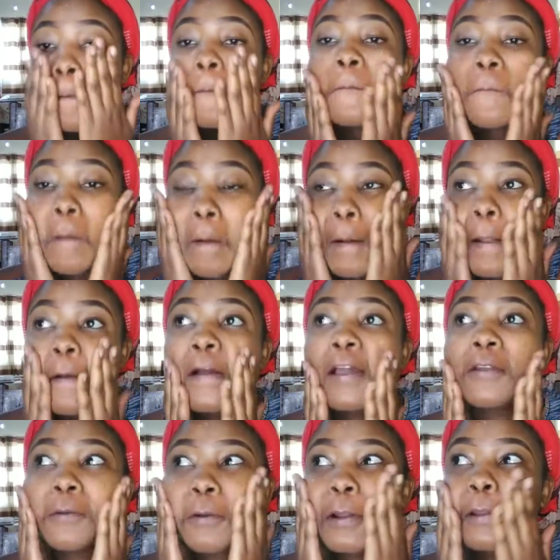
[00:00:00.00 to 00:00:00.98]
For now, I
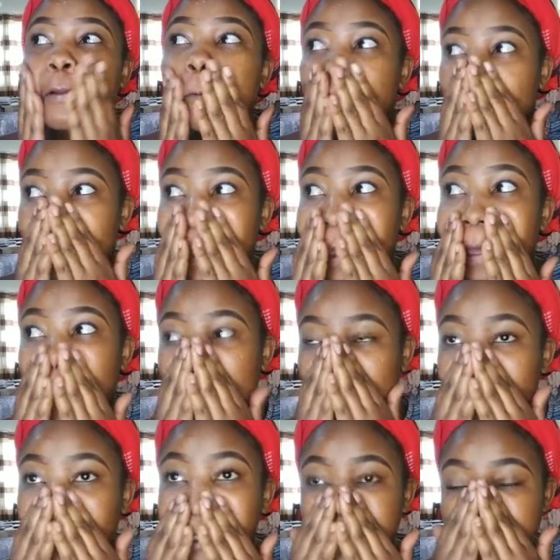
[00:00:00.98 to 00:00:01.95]
do not, my
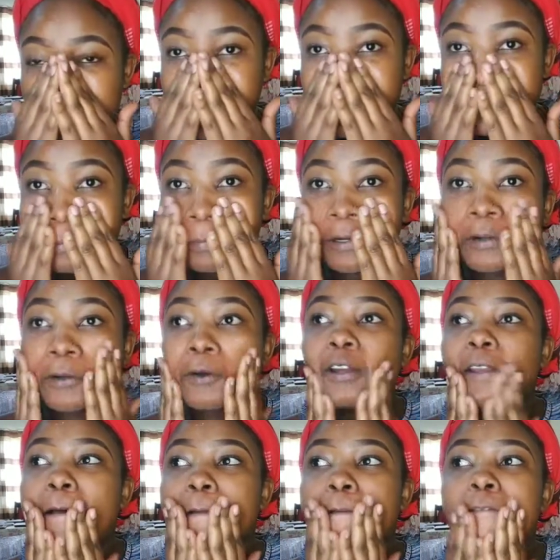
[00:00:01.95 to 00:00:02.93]
setting spray got
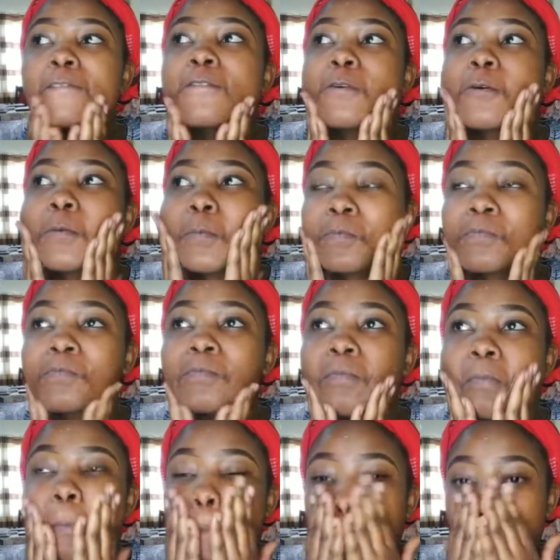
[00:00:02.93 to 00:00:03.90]
done, so
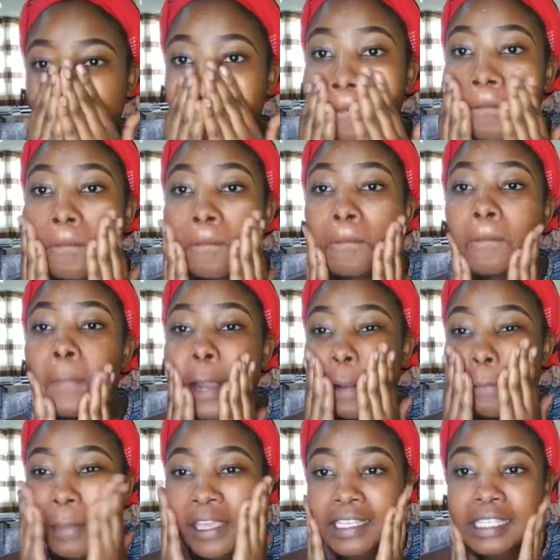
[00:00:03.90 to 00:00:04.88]

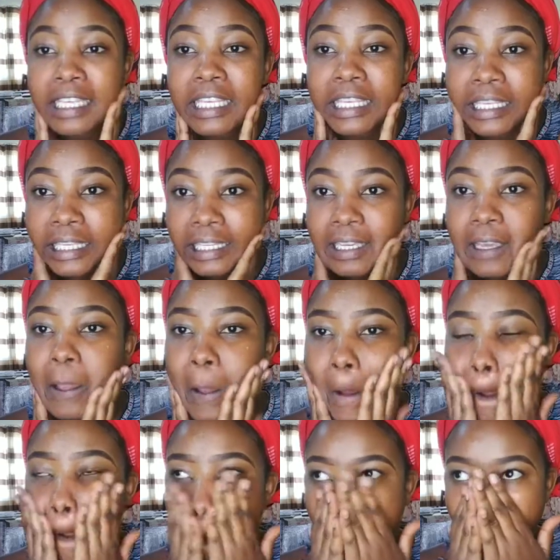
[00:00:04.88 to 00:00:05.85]
priming is key.
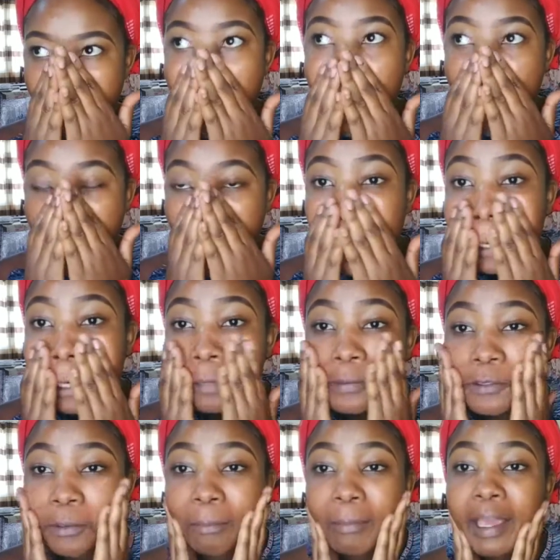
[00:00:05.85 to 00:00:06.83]
It helps
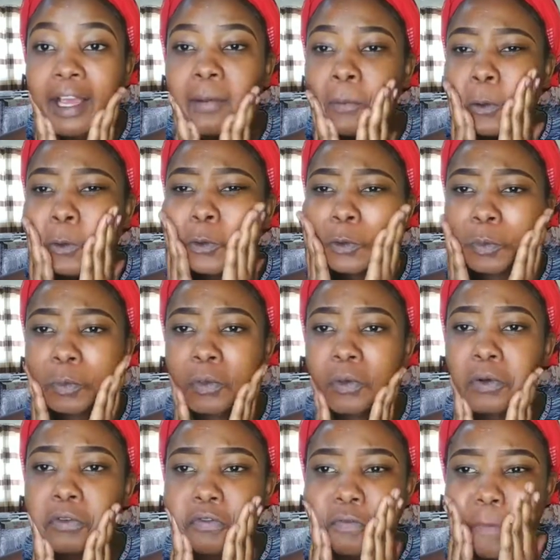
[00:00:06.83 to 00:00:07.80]
your makeup not to move